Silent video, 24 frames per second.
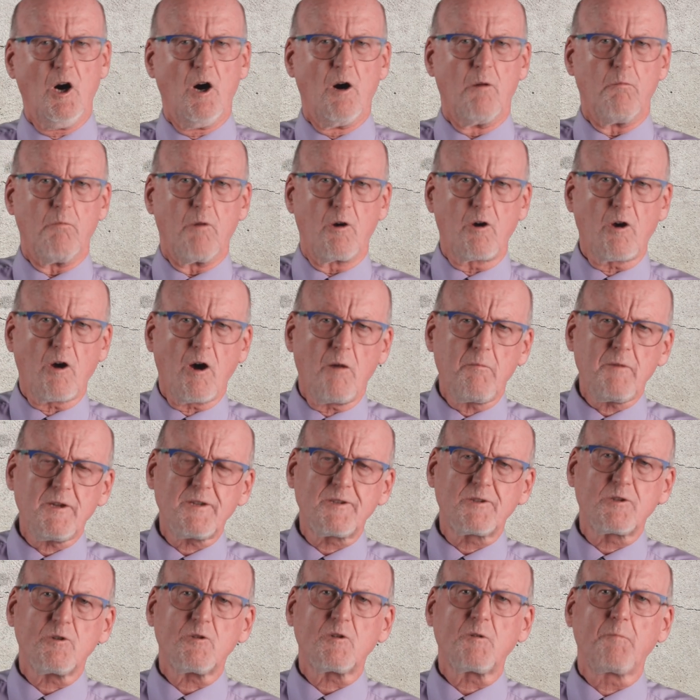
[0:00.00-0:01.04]

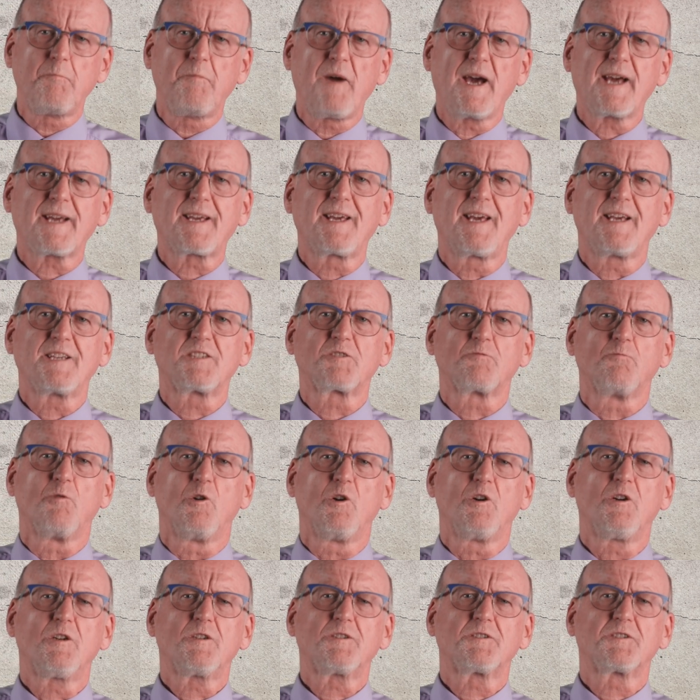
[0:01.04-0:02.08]
Muhammad took back his
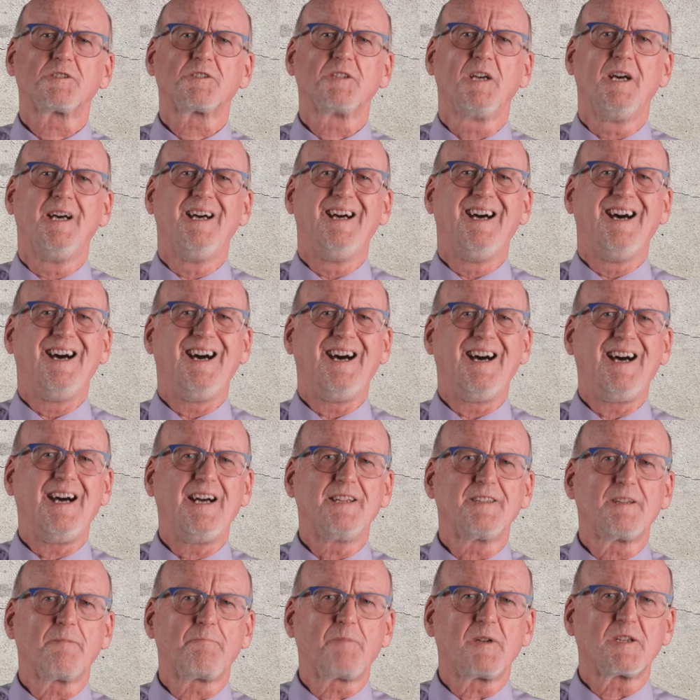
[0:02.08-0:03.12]
words
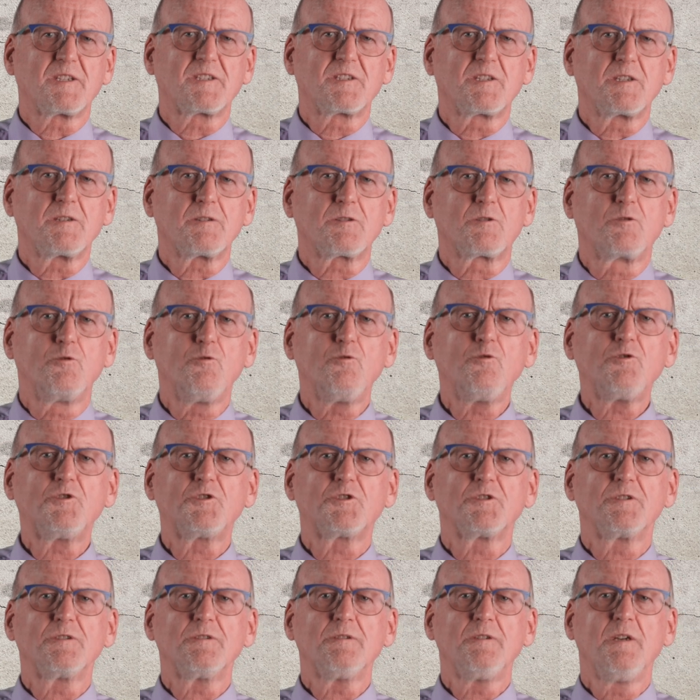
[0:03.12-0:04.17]
and the
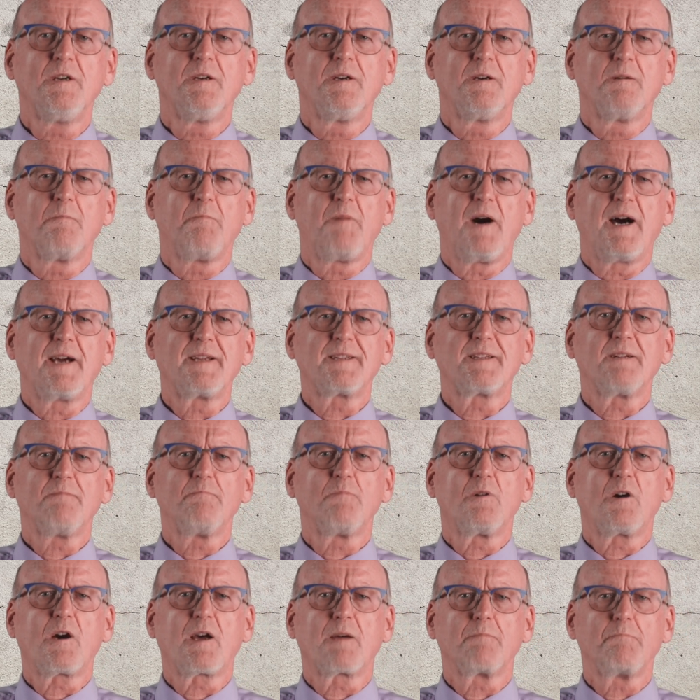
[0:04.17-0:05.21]
persecution by the
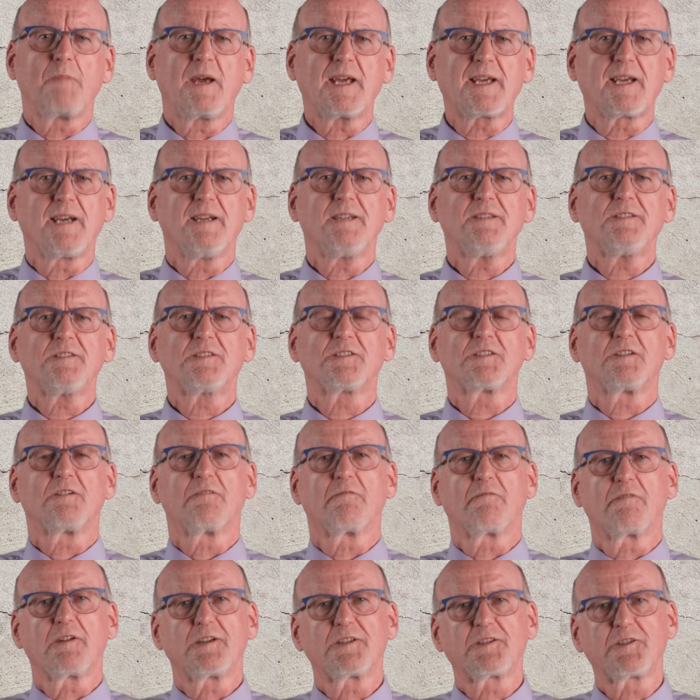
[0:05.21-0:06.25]
Meccans
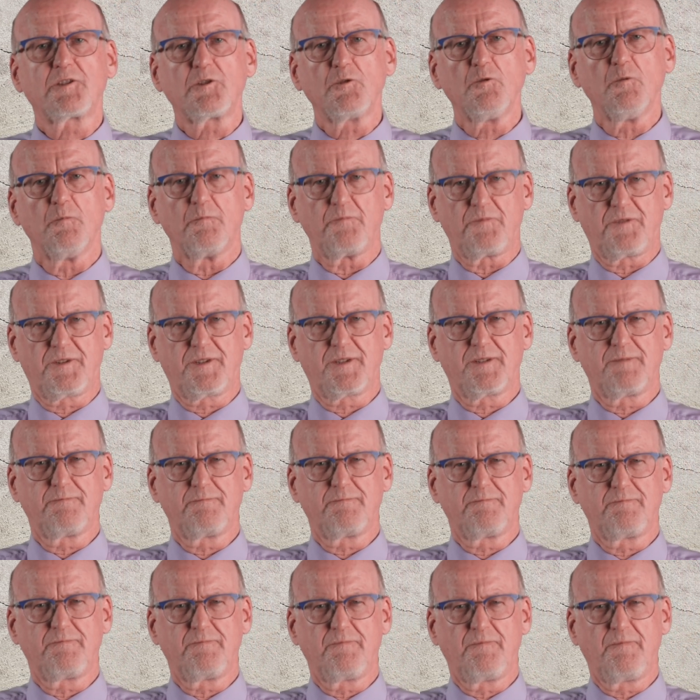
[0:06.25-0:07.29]
resumed.
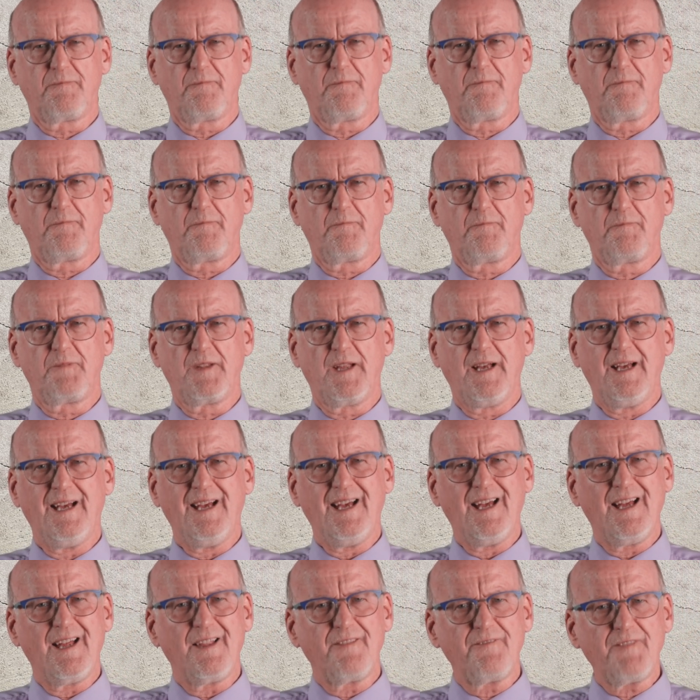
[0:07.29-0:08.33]

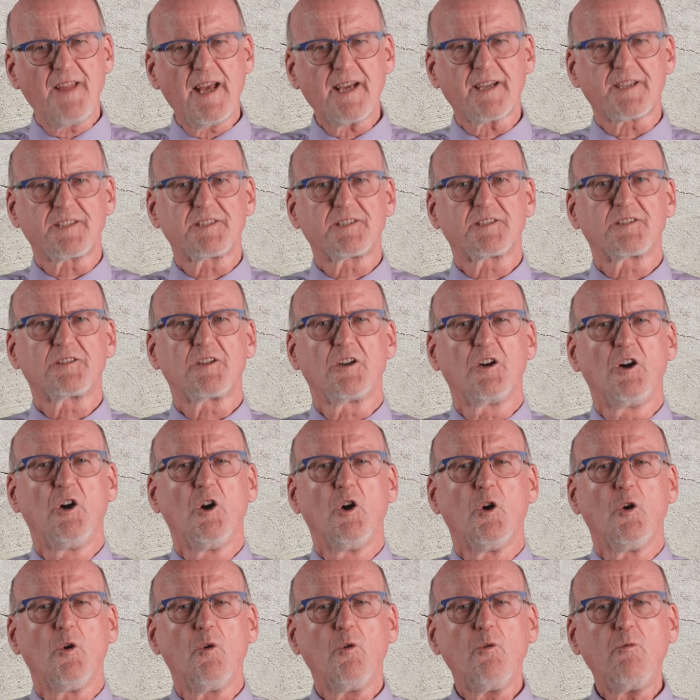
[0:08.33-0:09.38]
Next,
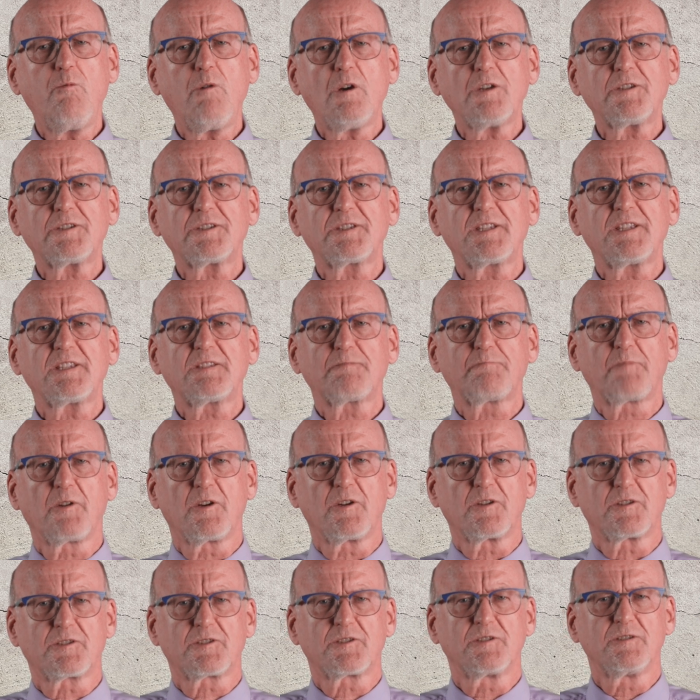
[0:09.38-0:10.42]
who was this
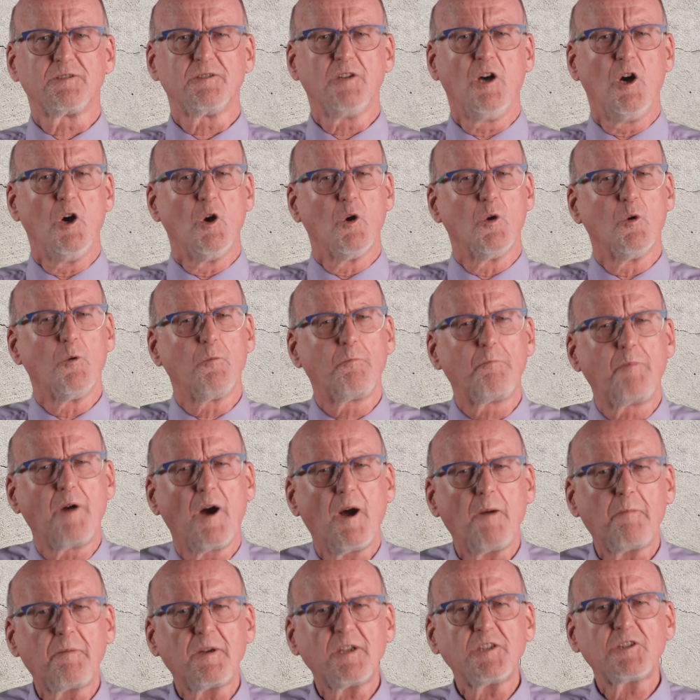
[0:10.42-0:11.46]
person who
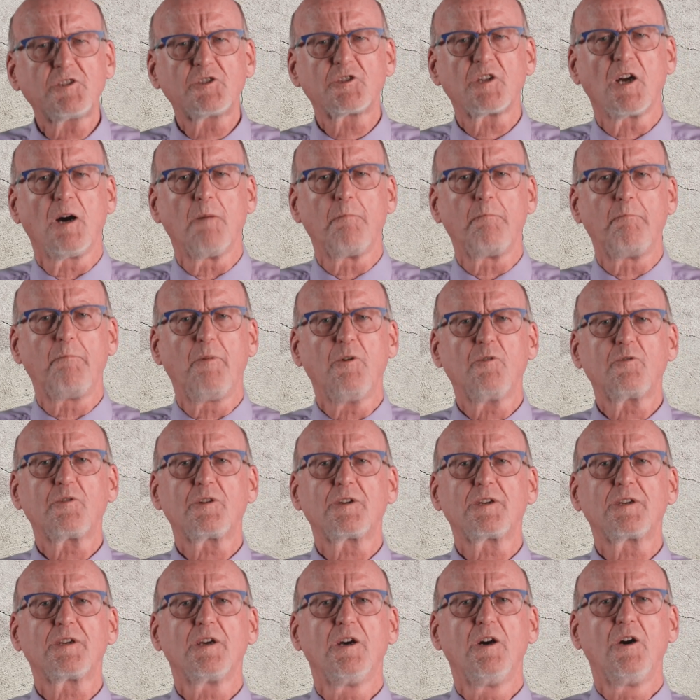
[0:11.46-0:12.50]
published a book
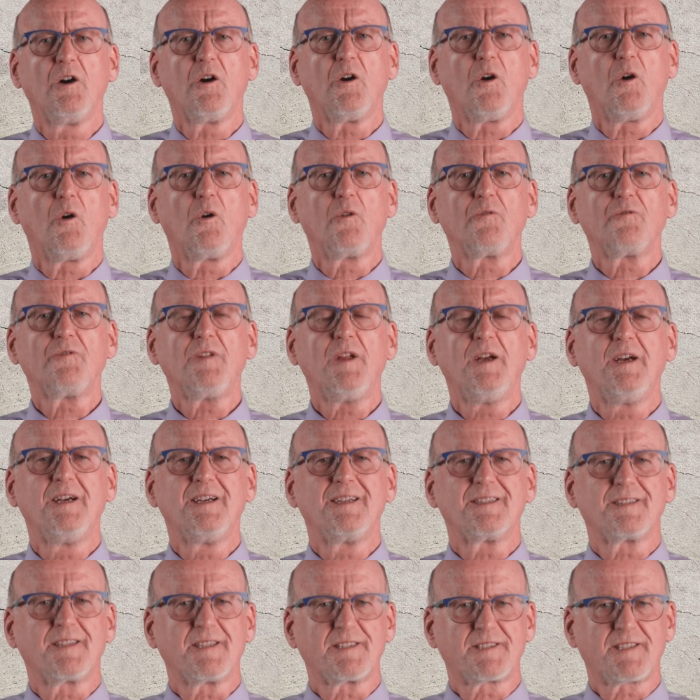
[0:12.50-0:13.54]
on
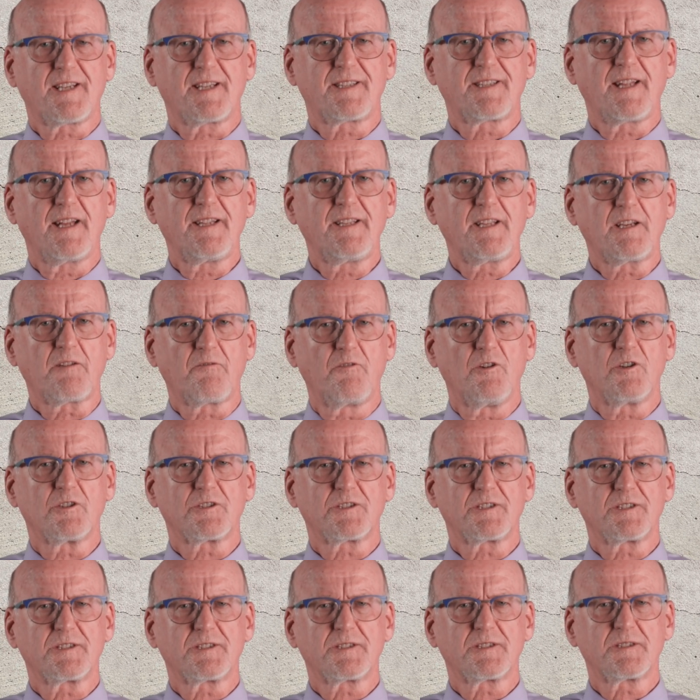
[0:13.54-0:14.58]
the Satanic
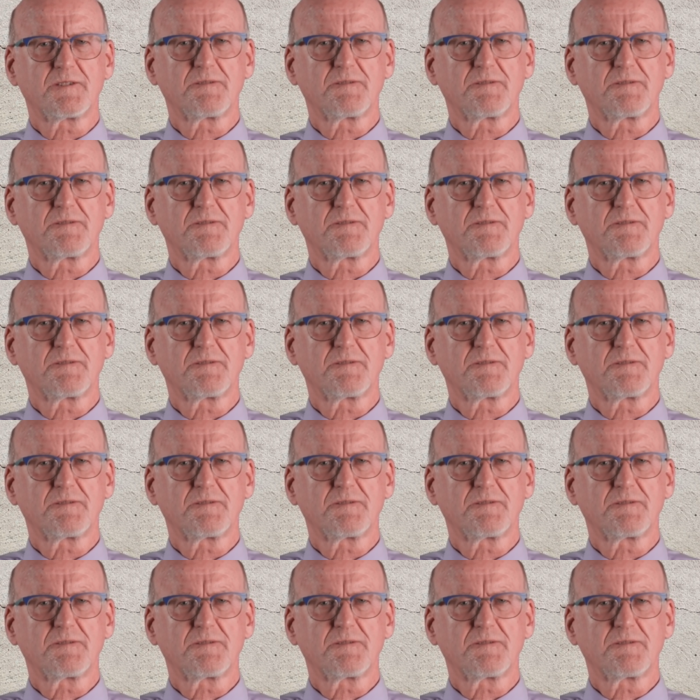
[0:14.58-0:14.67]
Verses?